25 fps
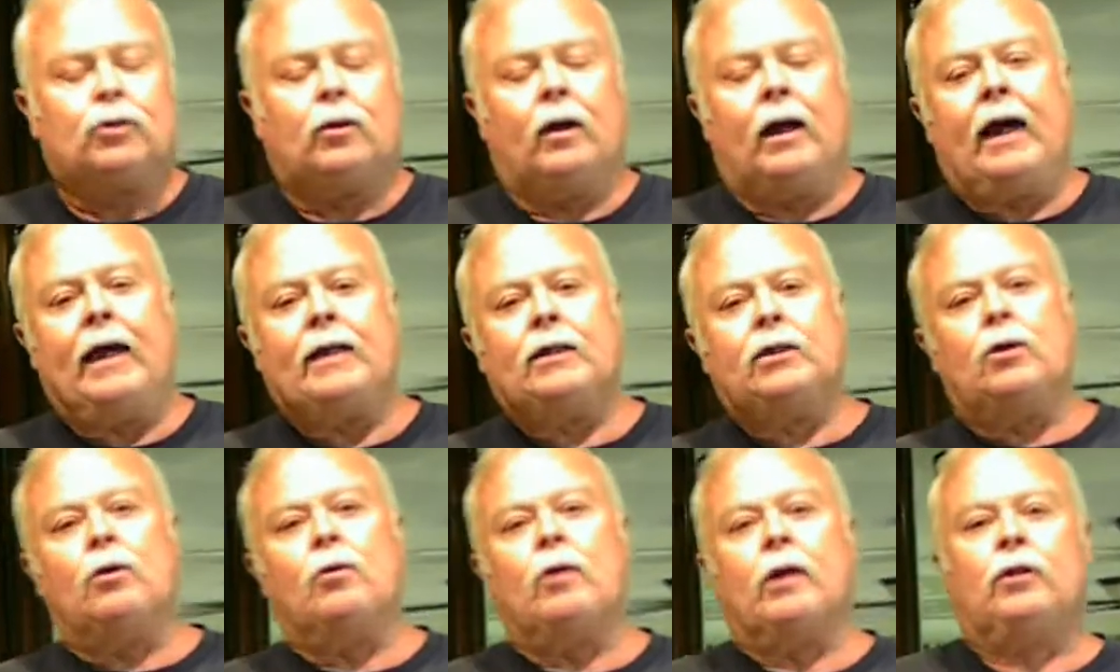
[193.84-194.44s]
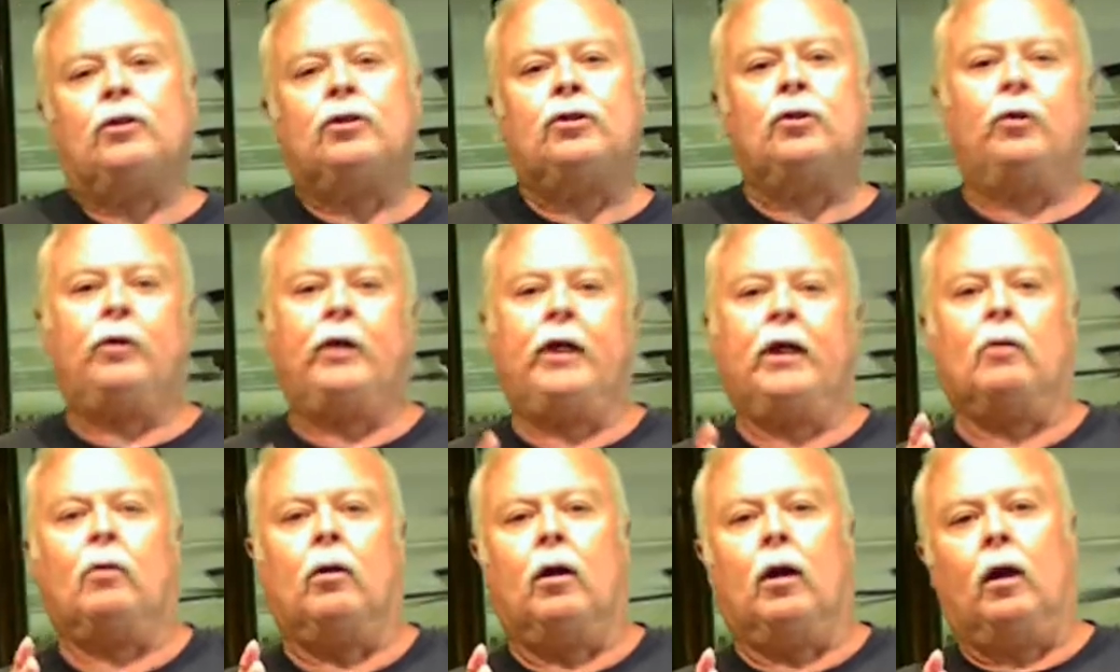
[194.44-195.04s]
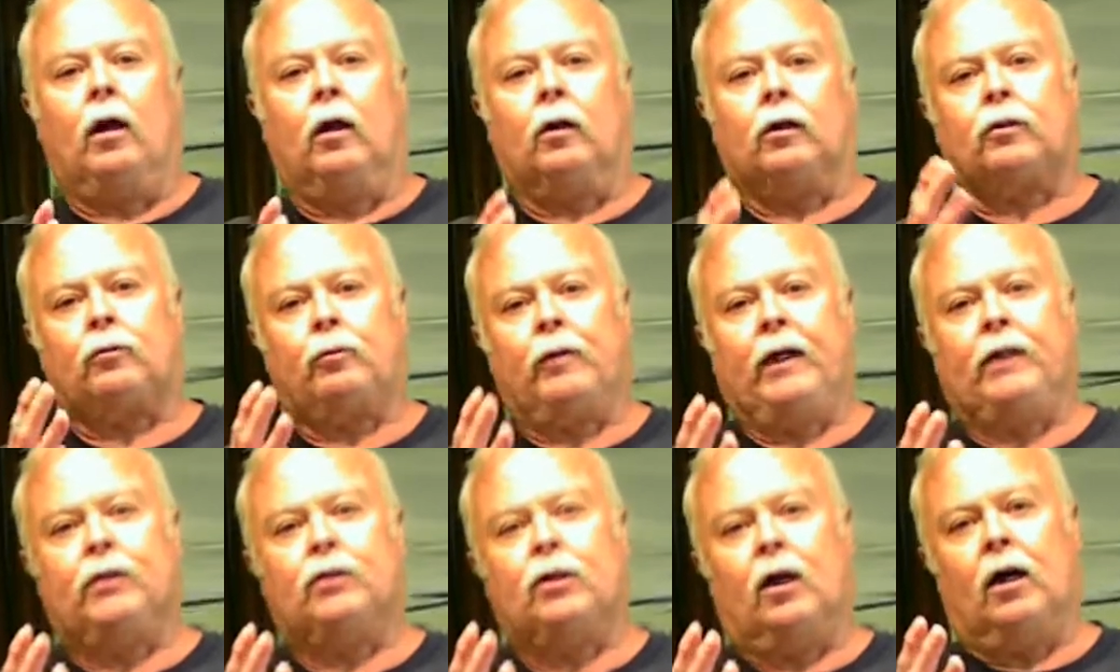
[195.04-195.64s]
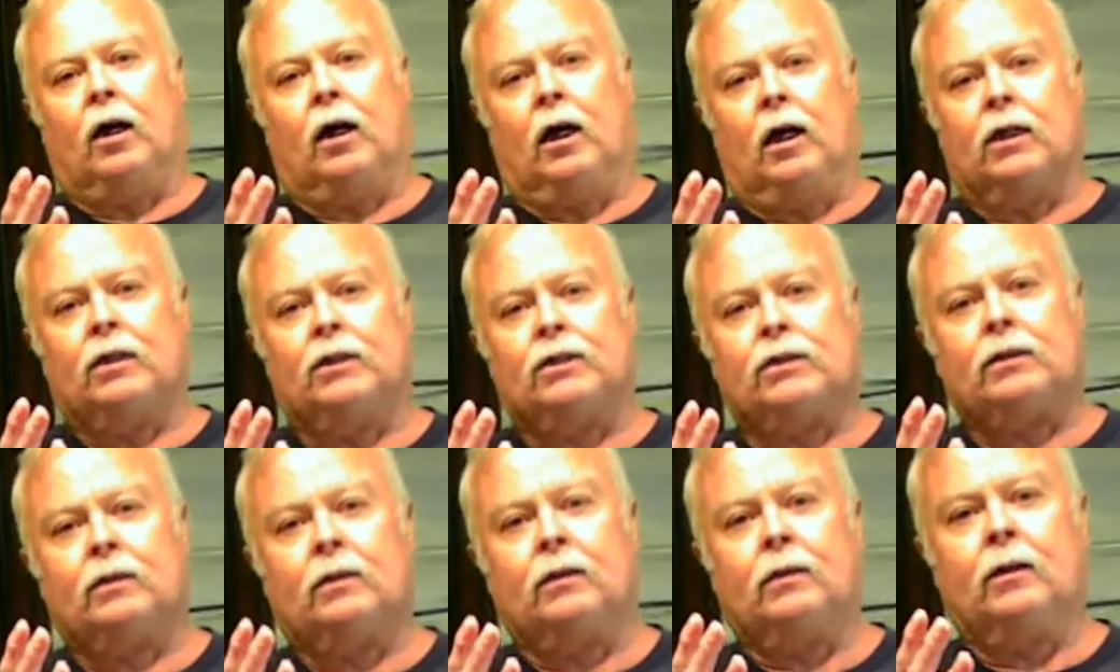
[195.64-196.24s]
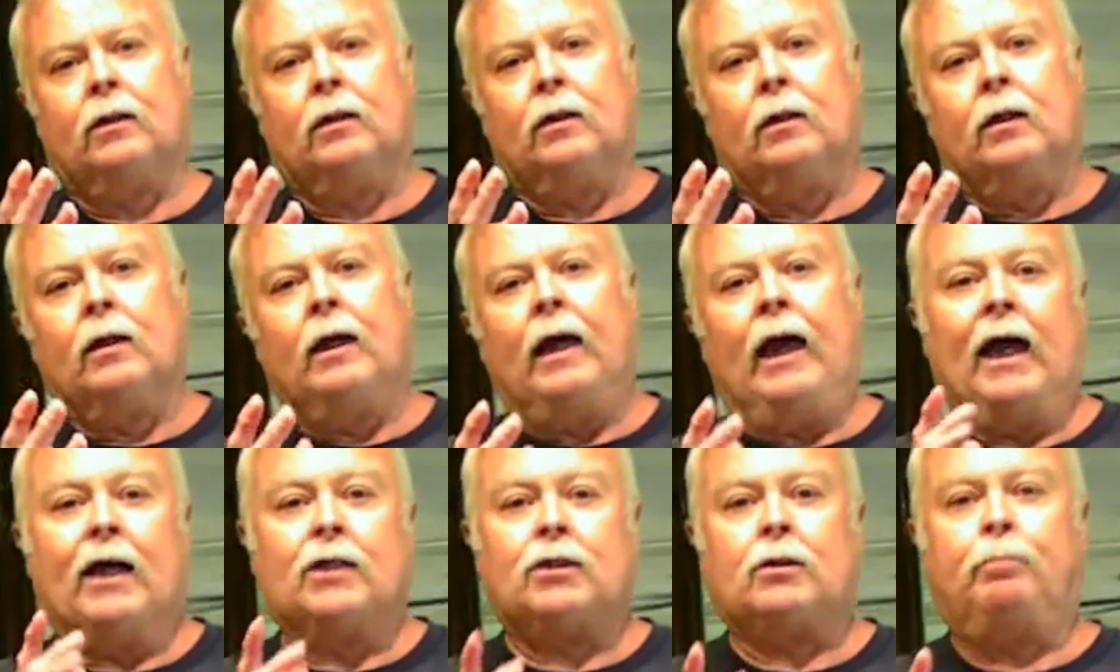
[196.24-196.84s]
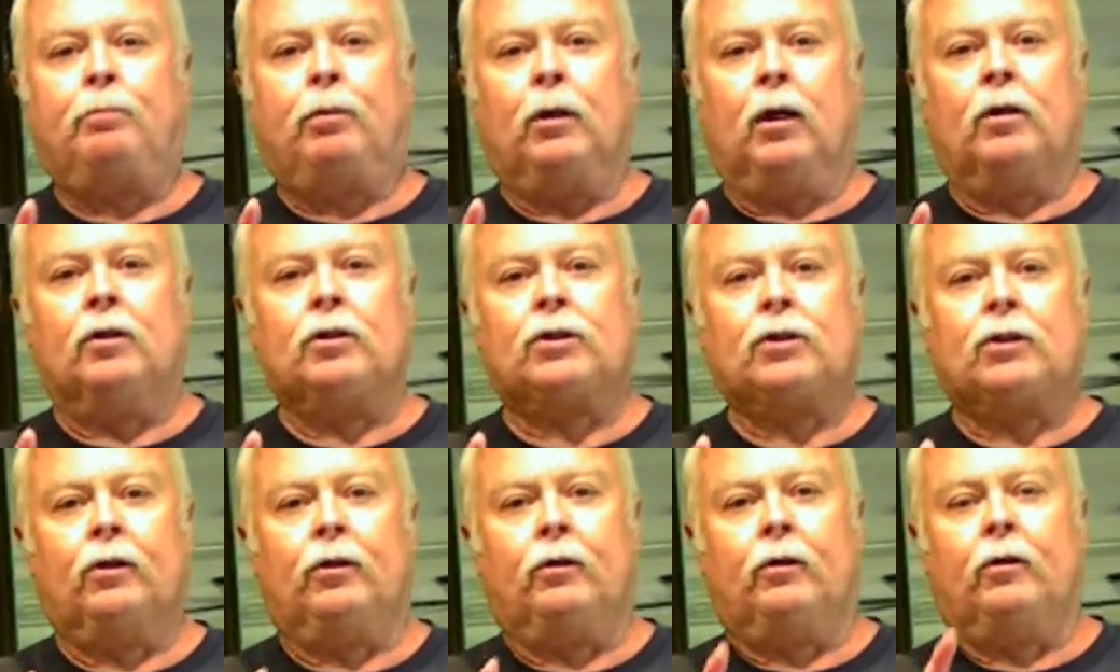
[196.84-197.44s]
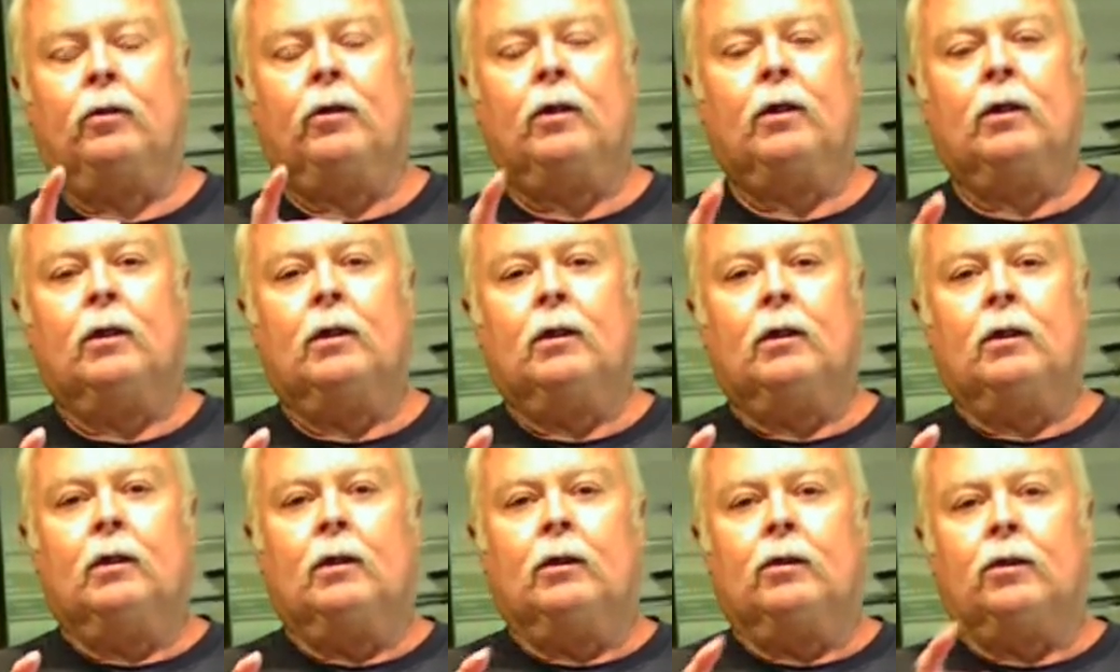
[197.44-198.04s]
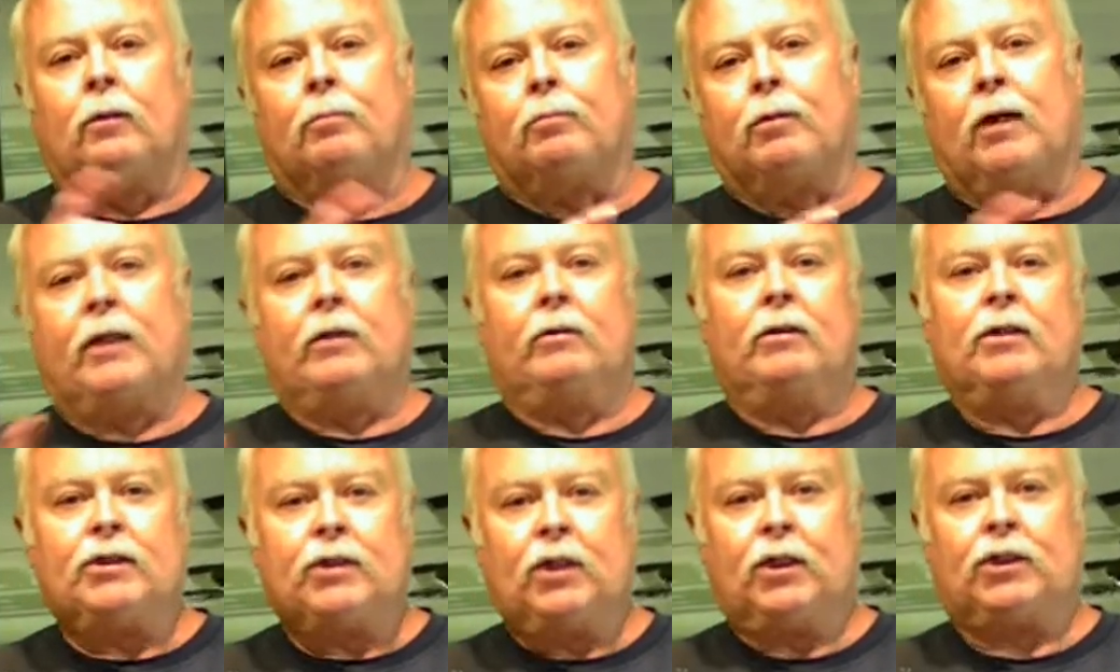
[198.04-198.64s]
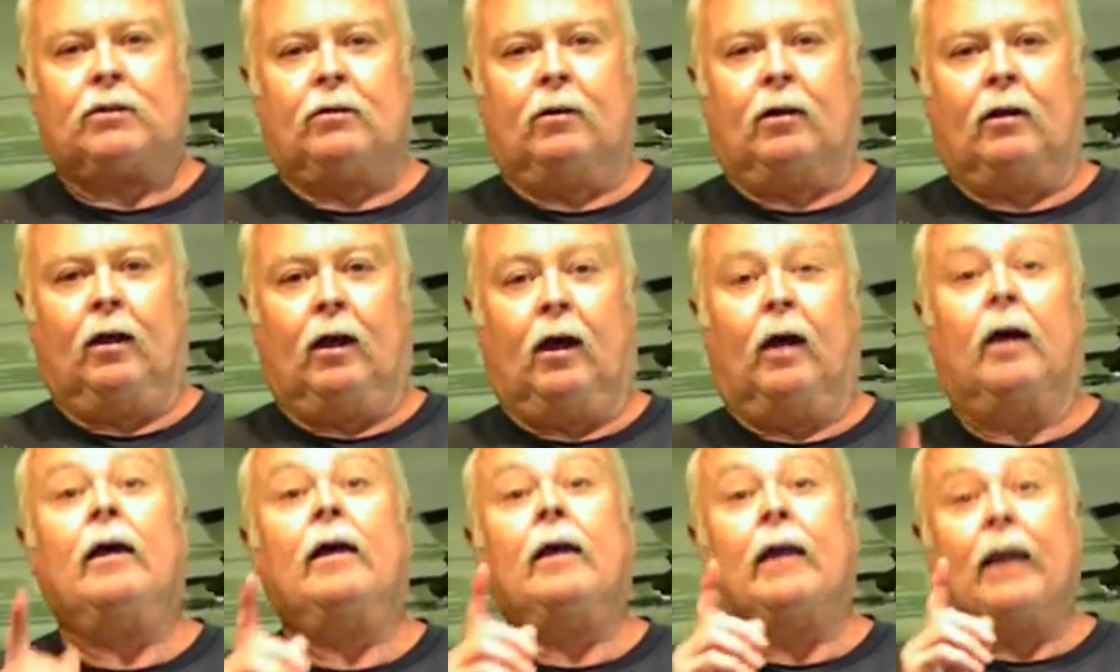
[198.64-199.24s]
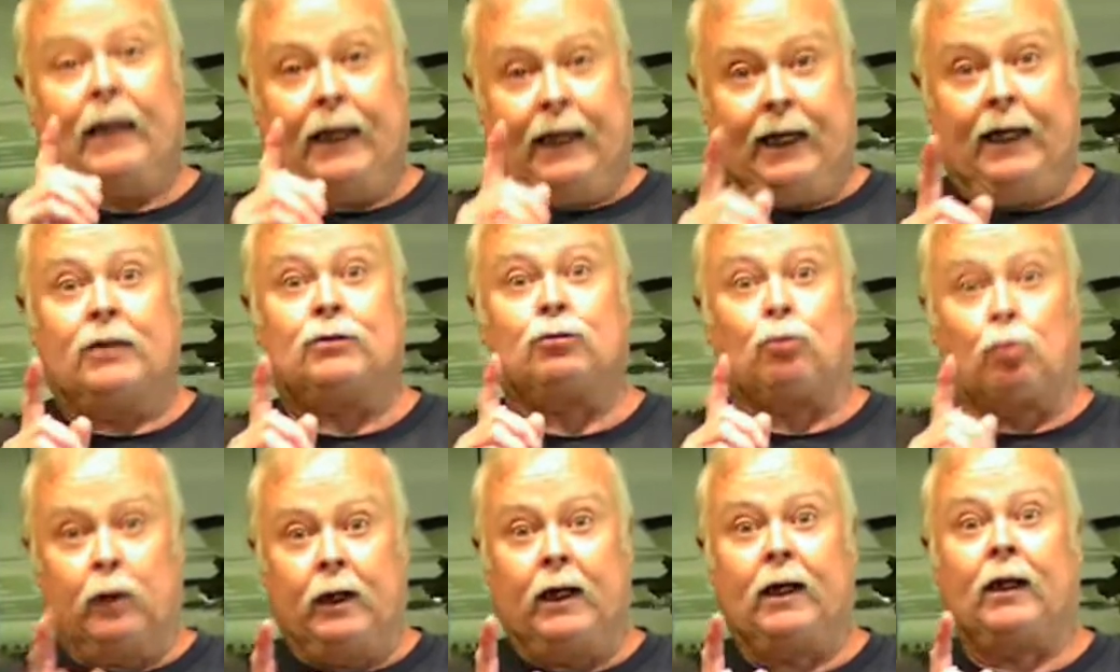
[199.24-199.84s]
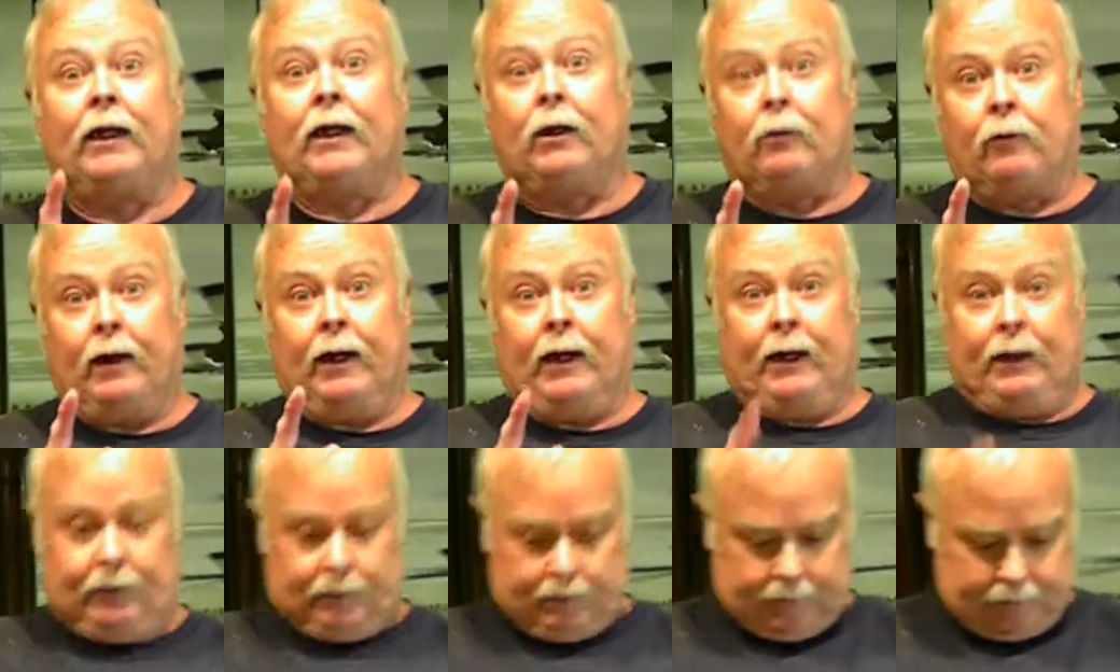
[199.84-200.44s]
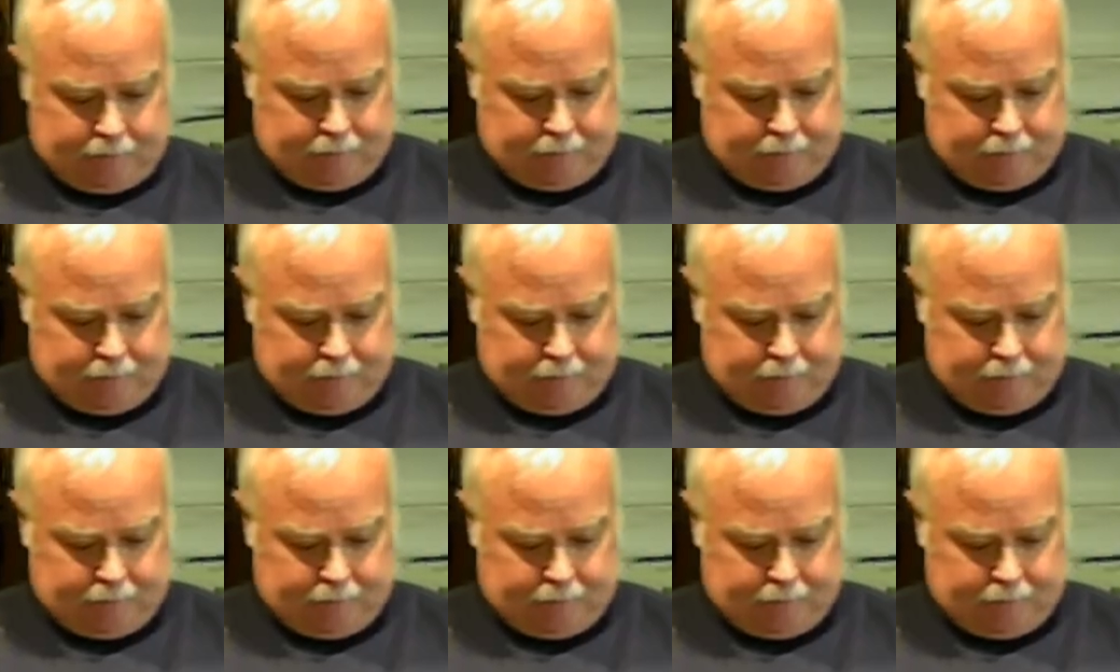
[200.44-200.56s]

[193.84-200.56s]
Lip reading: Try doing a 2-year-old, 3 dogs, as opposed to your brother and sister-in-law. It's really great.